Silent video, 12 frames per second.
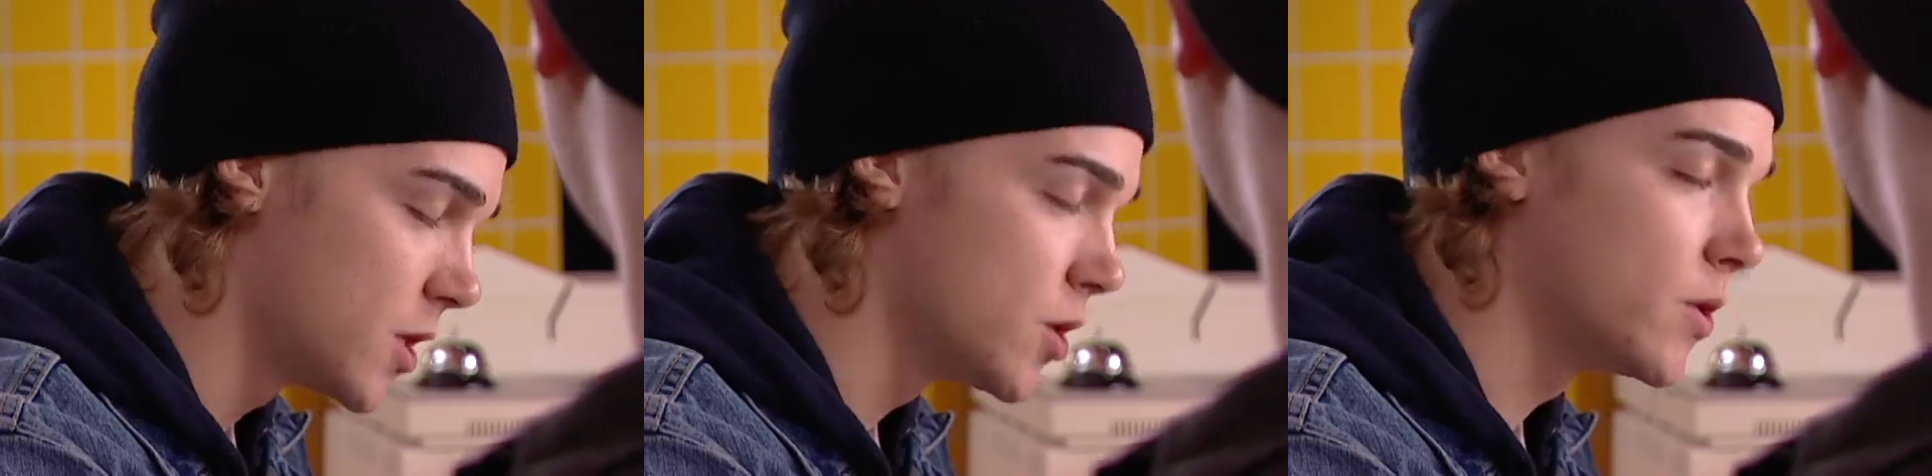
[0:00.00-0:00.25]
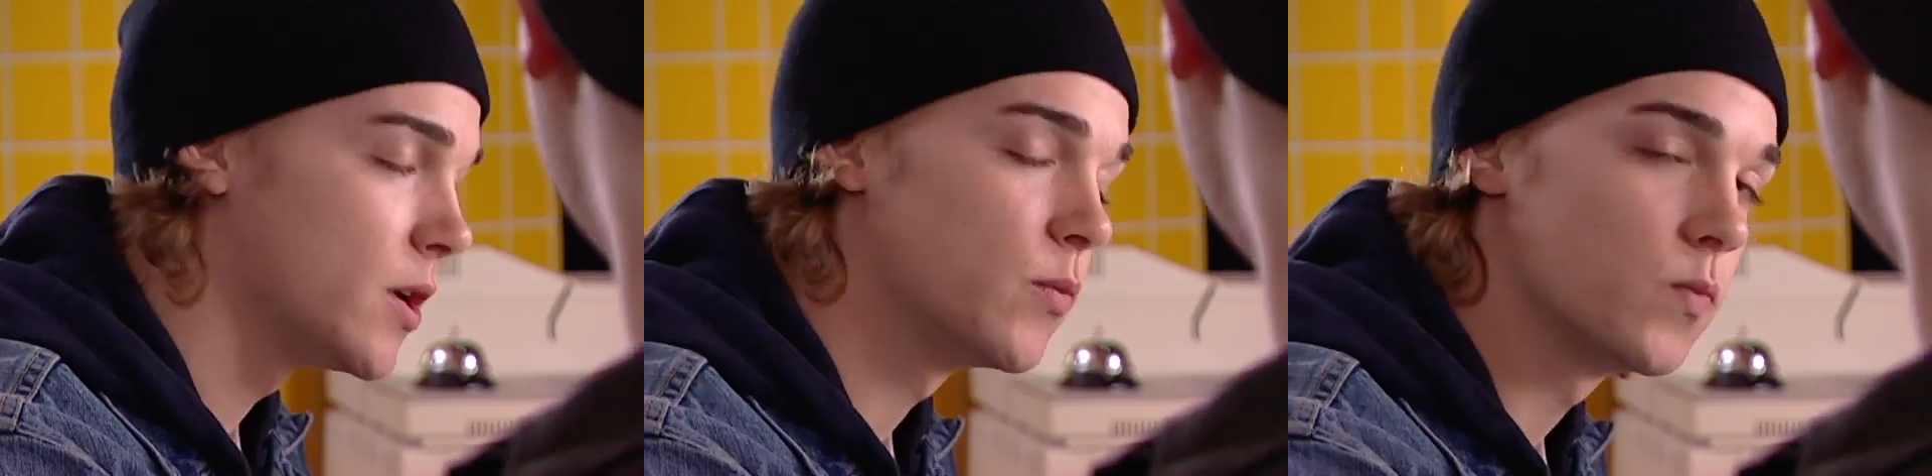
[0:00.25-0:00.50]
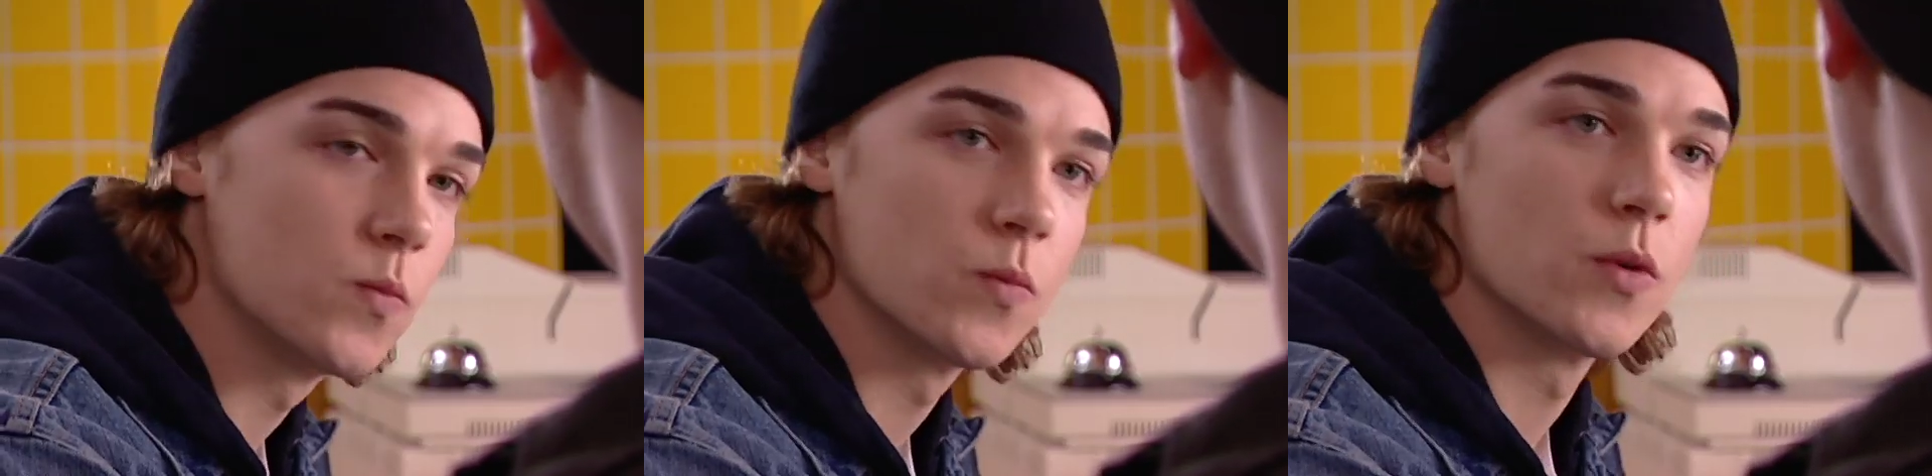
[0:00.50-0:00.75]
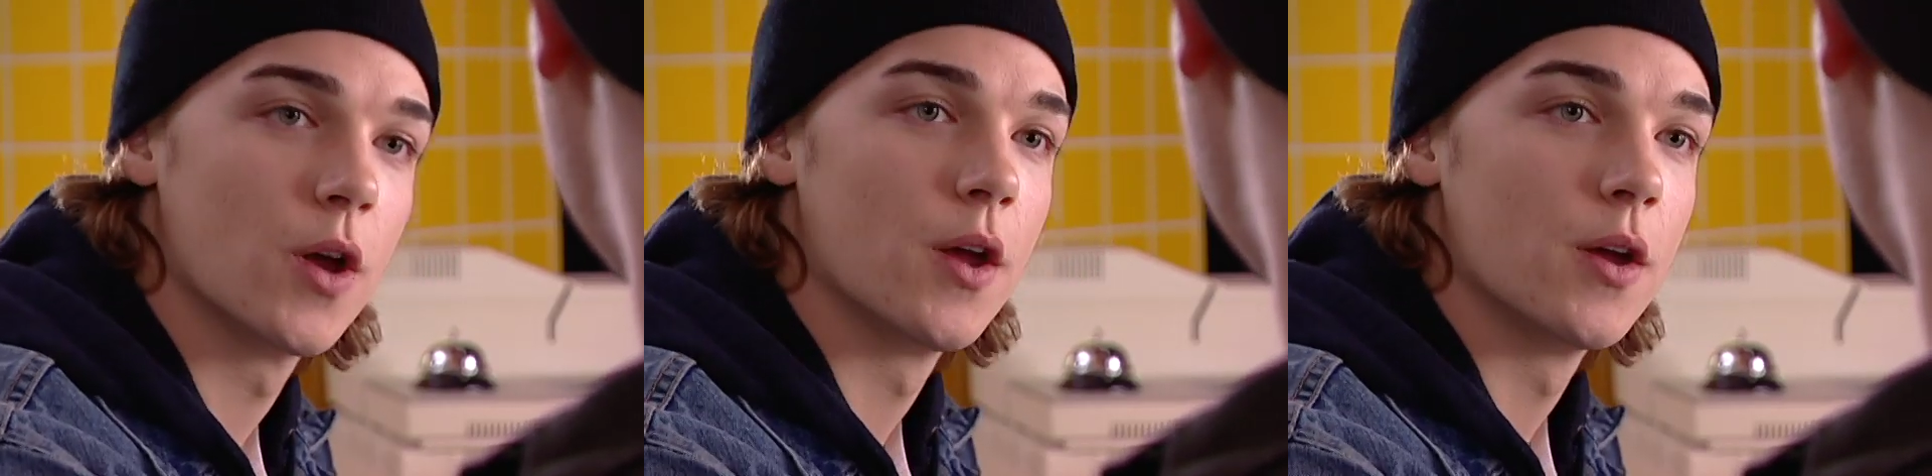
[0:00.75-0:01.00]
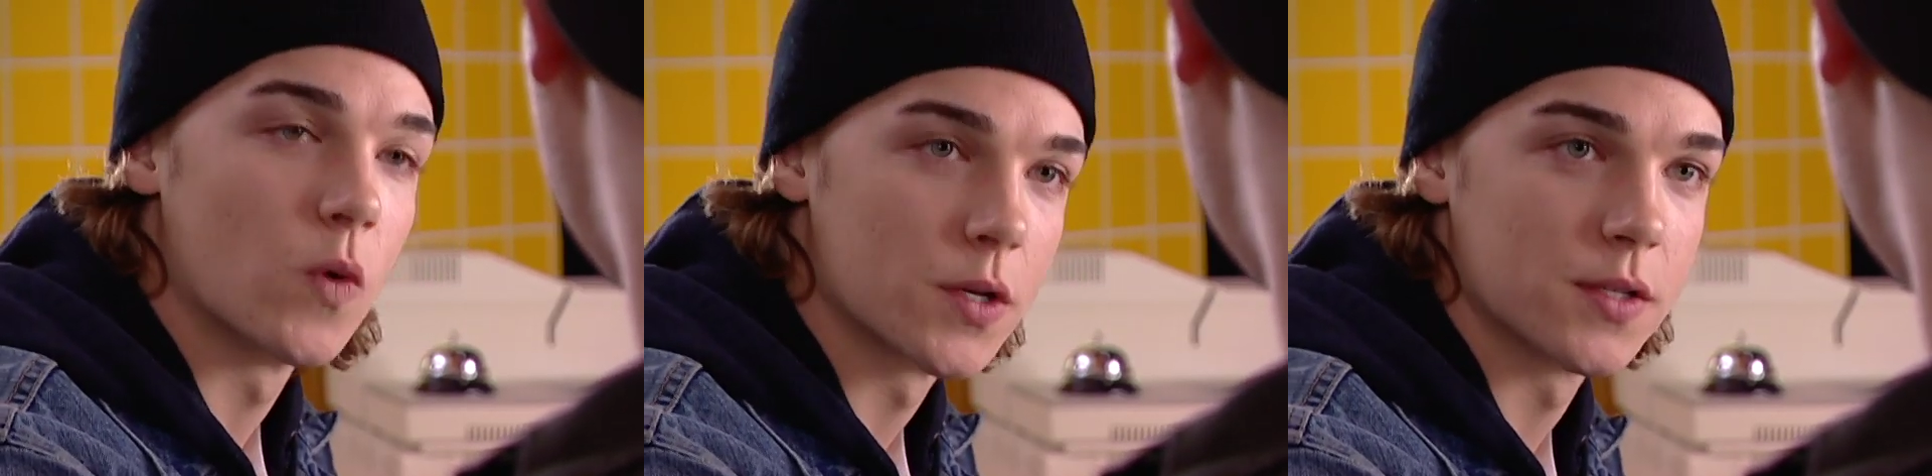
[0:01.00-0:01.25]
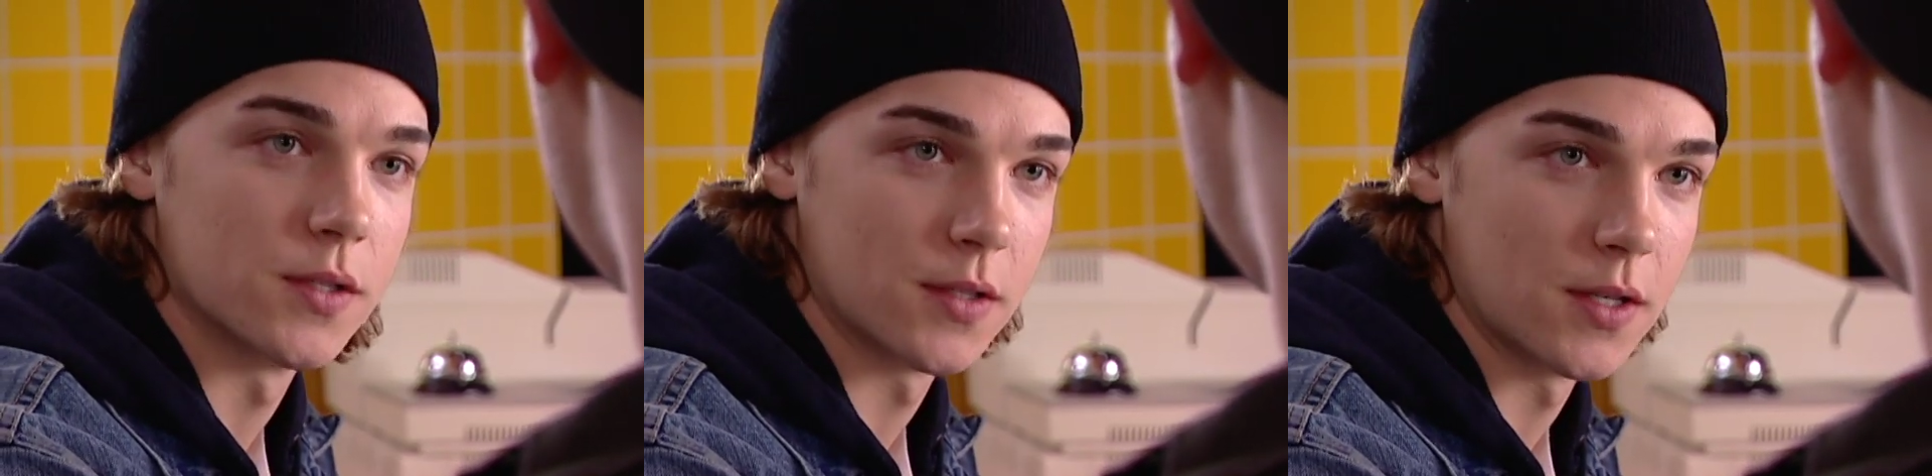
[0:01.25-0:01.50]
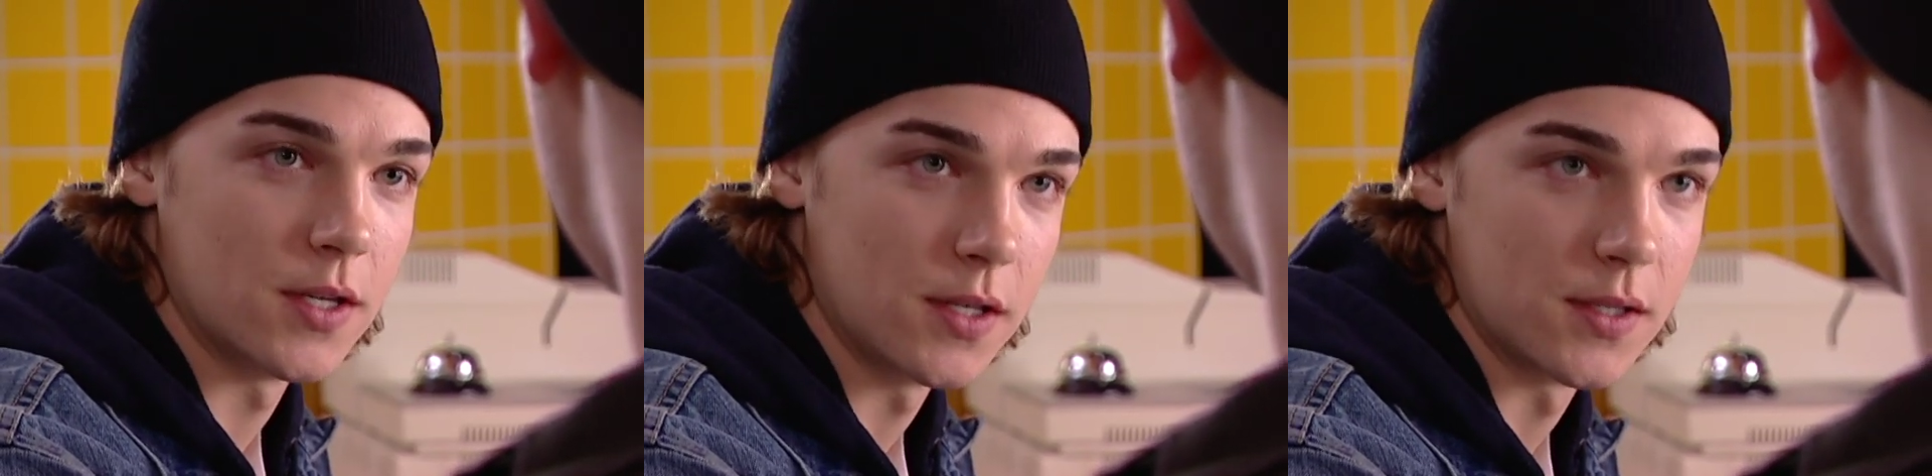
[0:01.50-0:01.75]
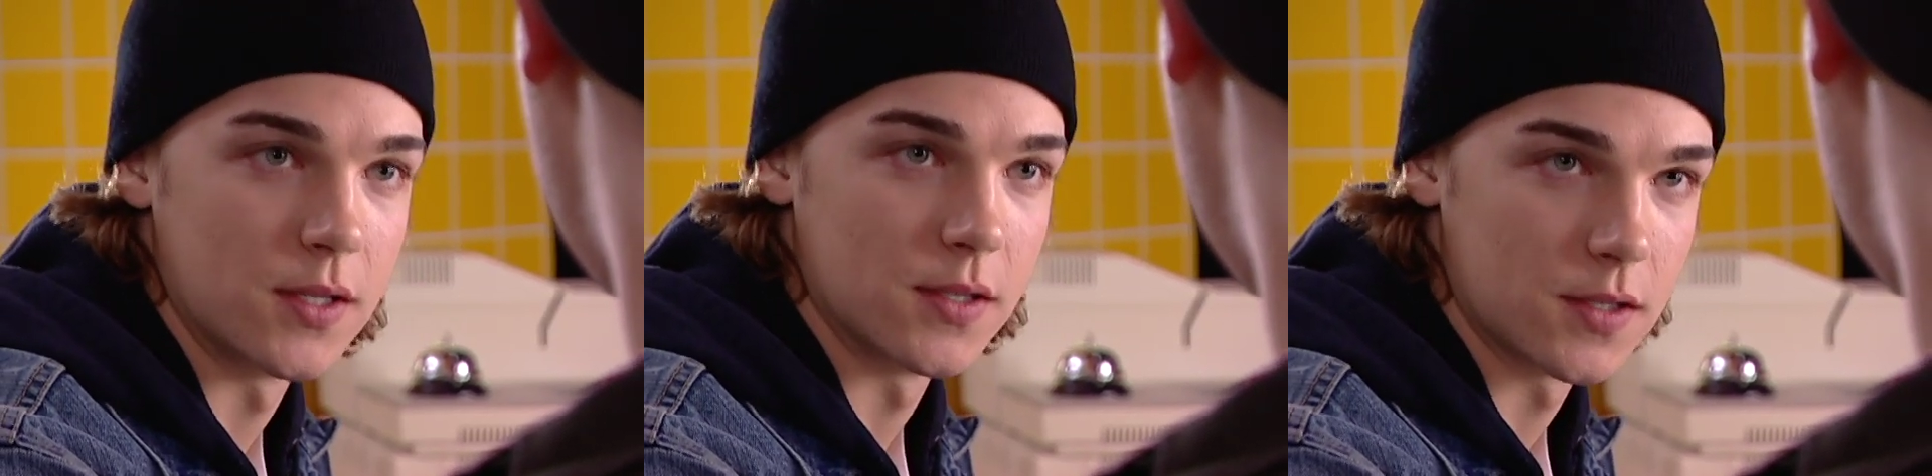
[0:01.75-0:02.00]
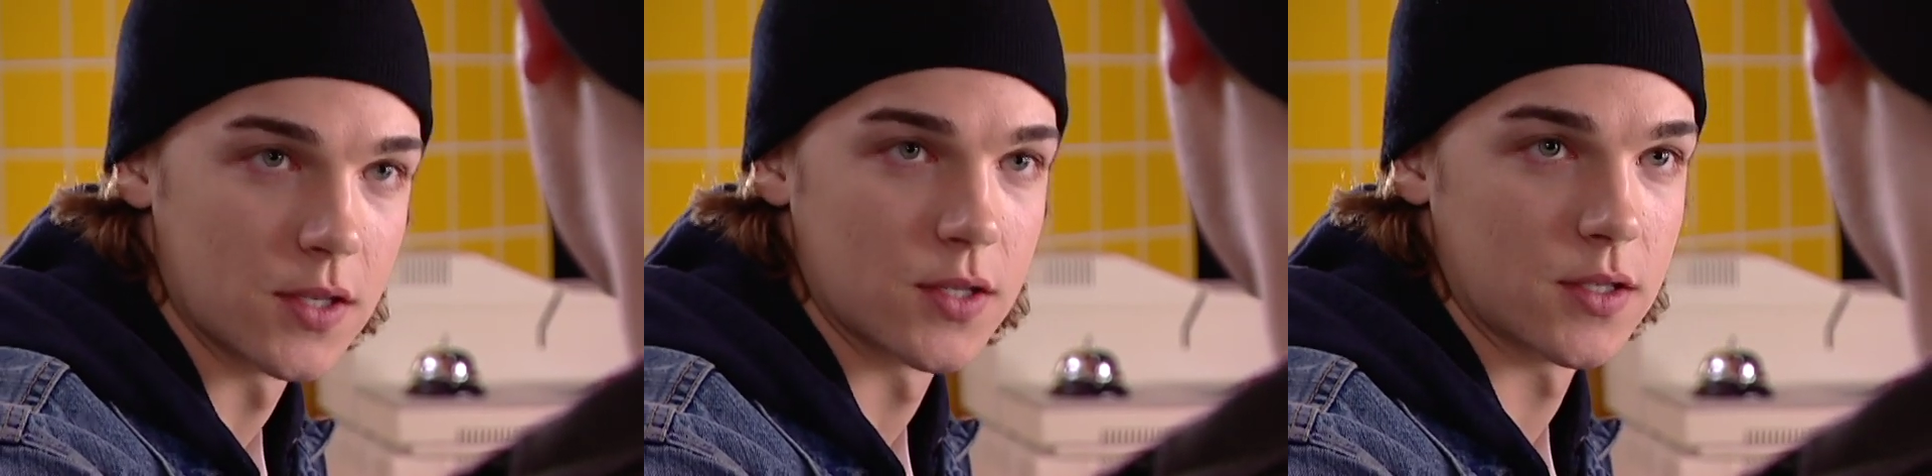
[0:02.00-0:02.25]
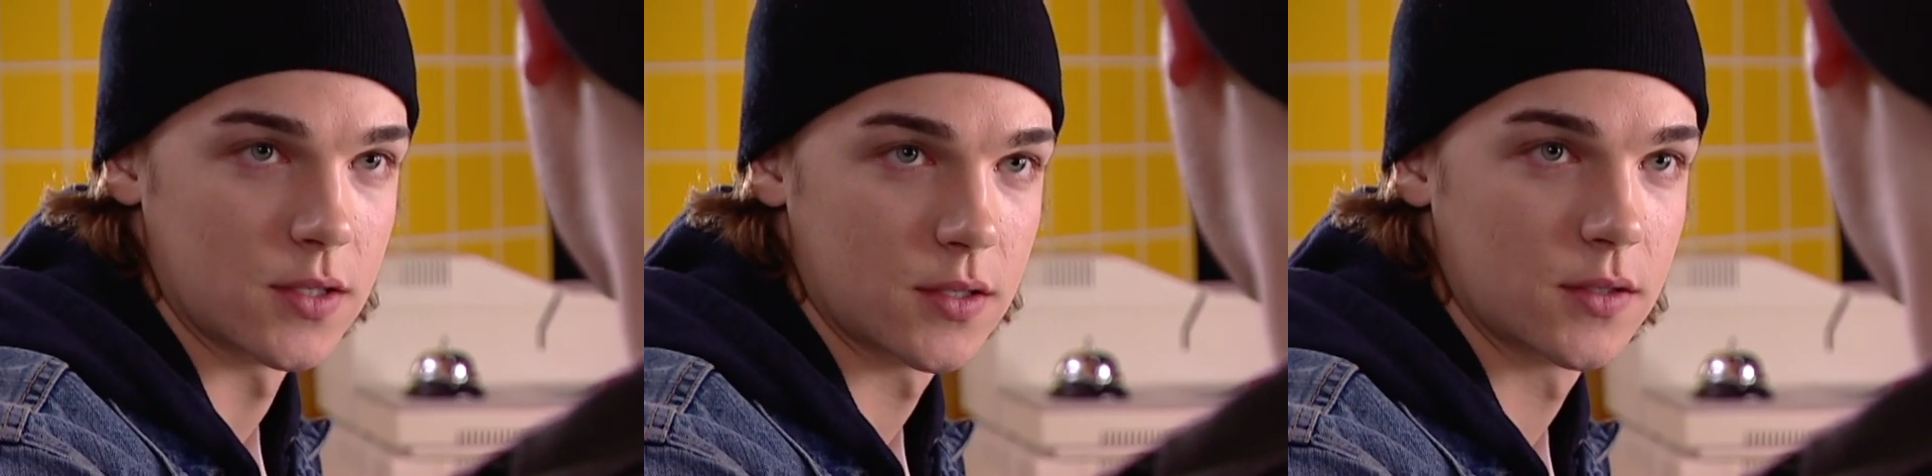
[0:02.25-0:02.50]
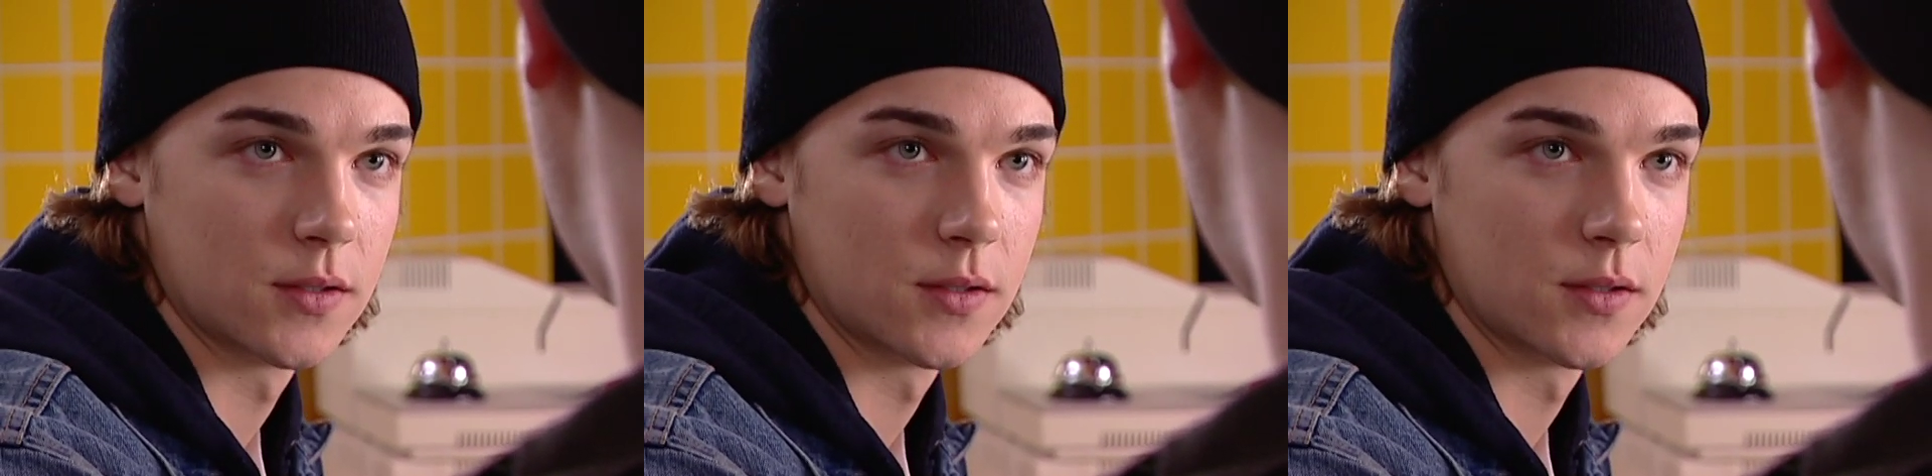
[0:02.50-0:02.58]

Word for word: Dude, it wasn't an easy decision,